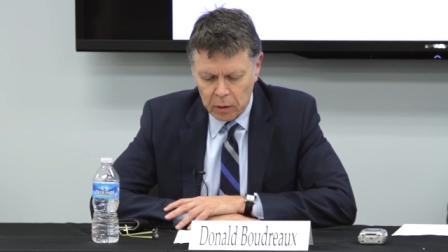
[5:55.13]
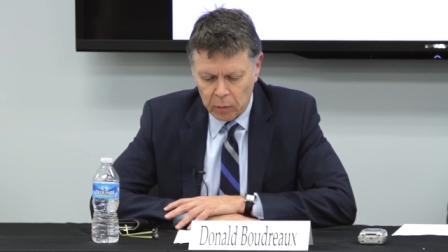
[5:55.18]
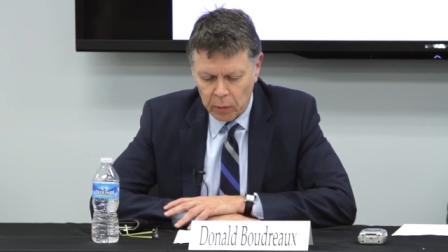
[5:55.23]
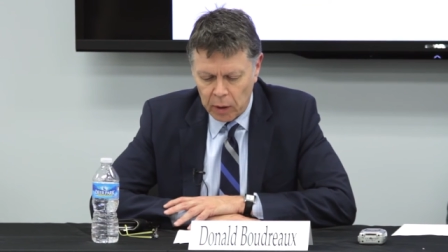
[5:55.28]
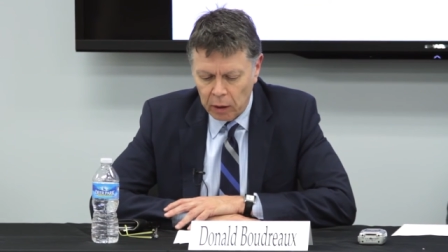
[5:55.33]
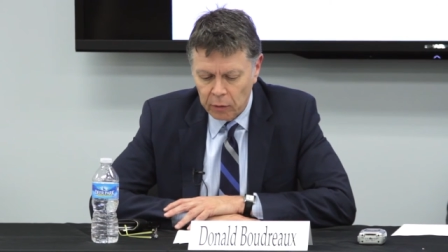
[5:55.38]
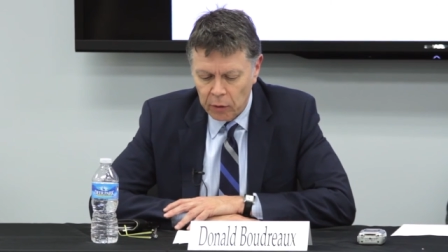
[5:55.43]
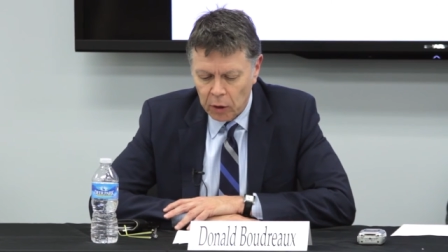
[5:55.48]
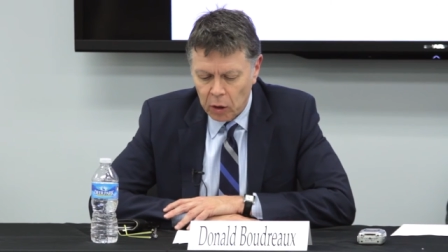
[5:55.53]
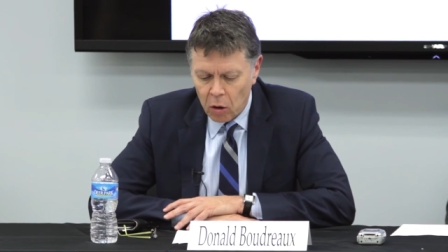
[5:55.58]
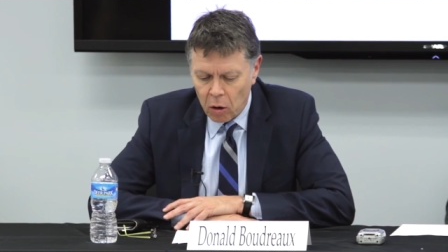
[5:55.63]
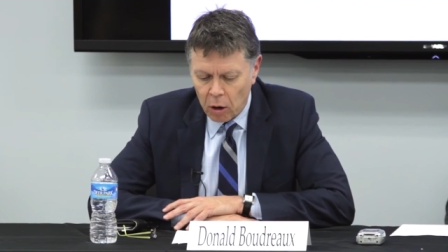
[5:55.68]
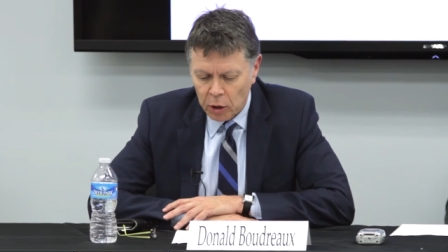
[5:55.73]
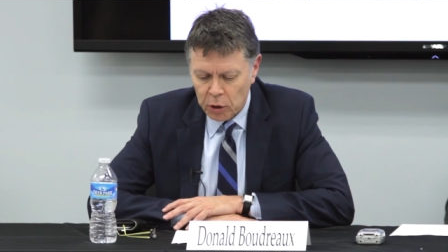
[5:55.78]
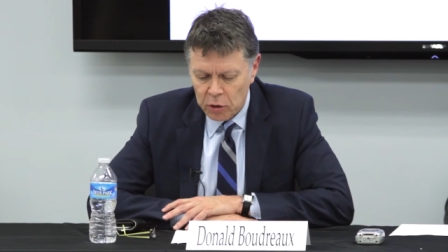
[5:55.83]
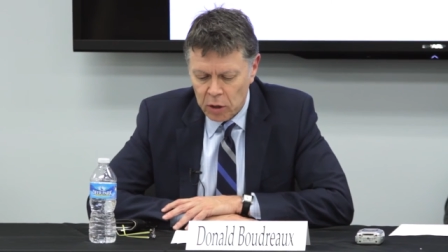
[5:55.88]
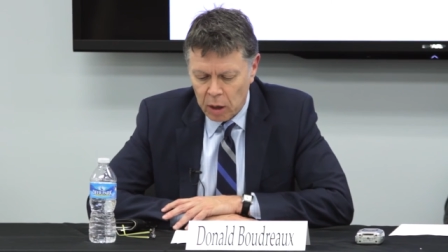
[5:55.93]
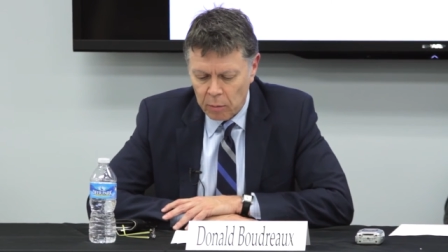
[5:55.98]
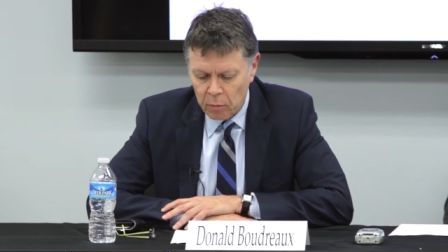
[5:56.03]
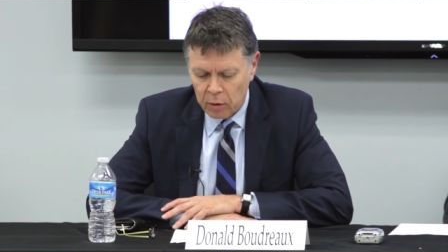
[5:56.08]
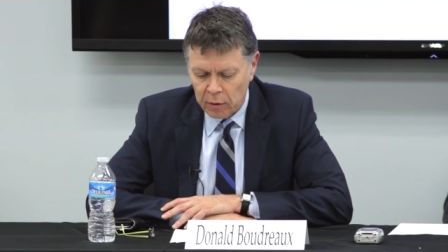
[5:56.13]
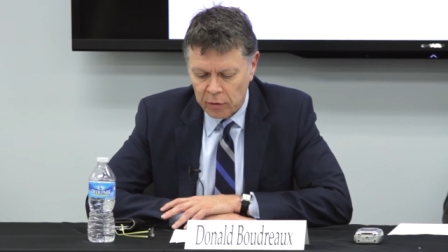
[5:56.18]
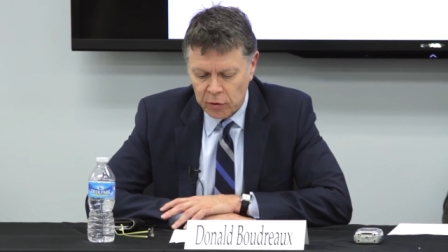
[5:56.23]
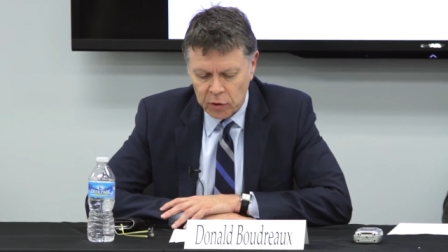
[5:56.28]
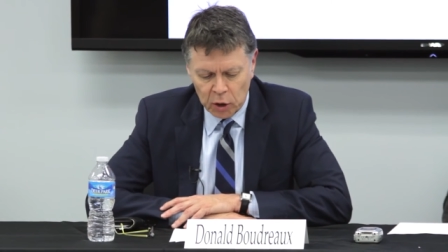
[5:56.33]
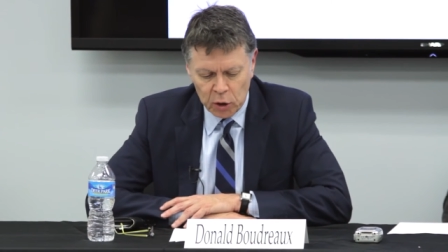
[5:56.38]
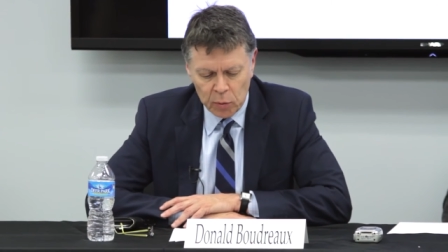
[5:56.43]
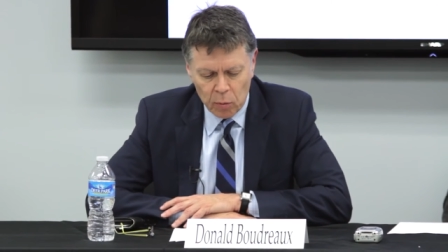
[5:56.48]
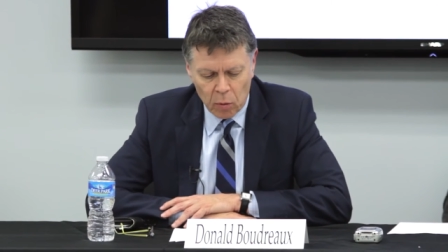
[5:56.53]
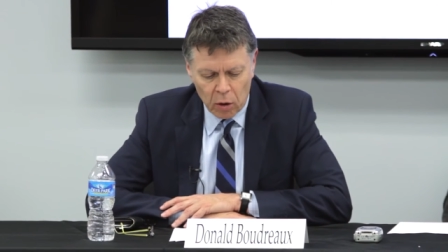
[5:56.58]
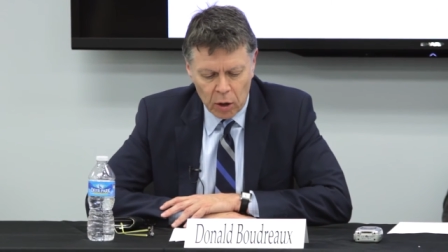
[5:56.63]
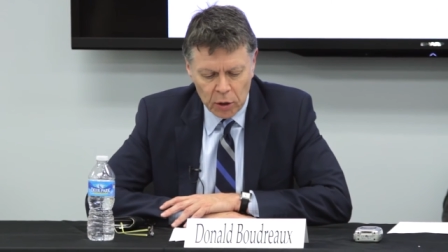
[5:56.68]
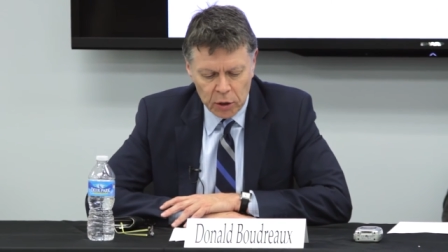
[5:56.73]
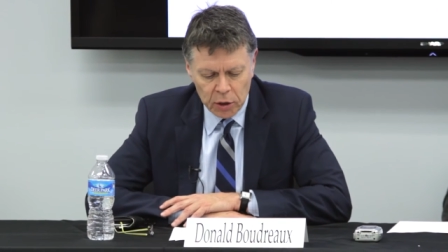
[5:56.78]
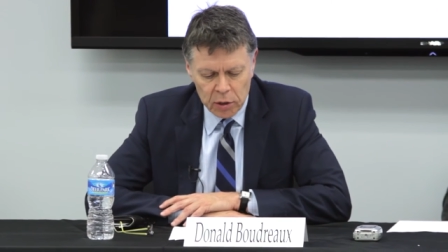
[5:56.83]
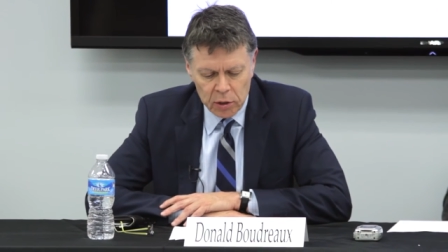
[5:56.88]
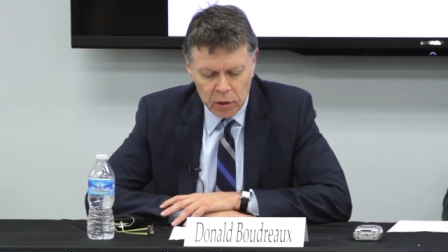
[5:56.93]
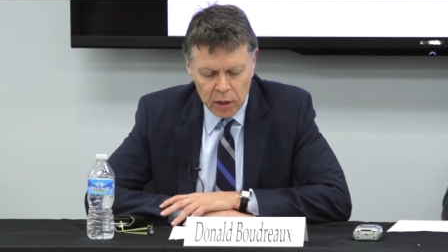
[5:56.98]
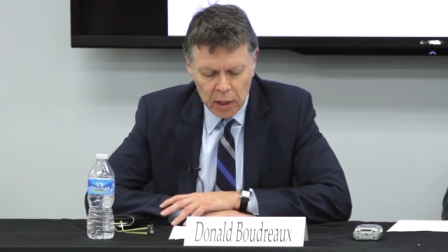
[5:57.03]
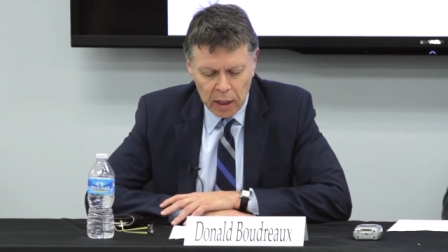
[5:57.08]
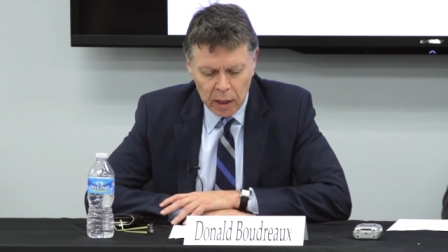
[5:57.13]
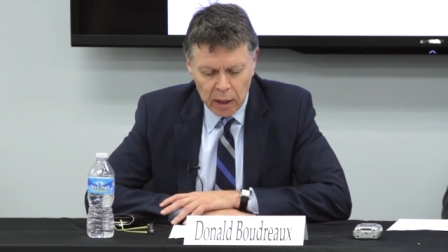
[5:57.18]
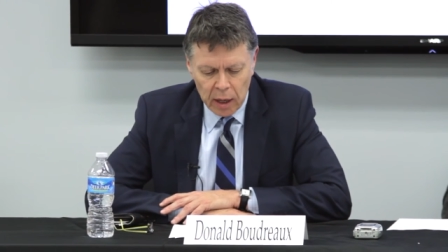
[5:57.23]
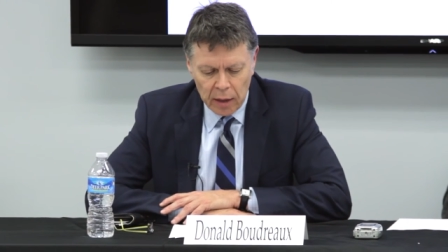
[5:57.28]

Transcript: Well, the large number of such margins